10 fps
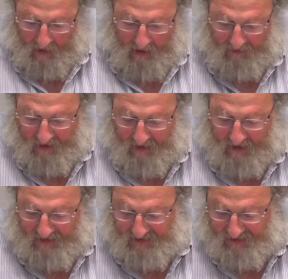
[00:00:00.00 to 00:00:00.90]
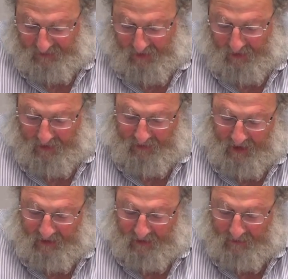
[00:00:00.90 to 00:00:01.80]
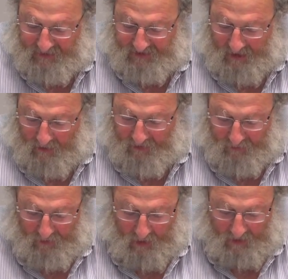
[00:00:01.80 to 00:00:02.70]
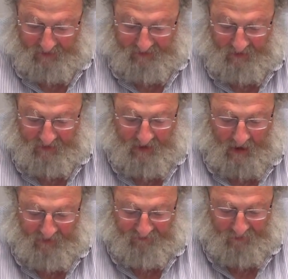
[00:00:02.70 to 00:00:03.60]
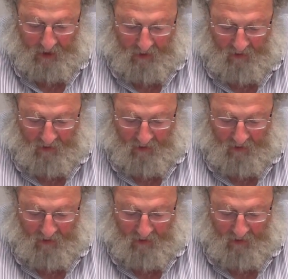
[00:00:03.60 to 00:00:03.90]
and then as an Israeli nightclub star in New York until he died of drug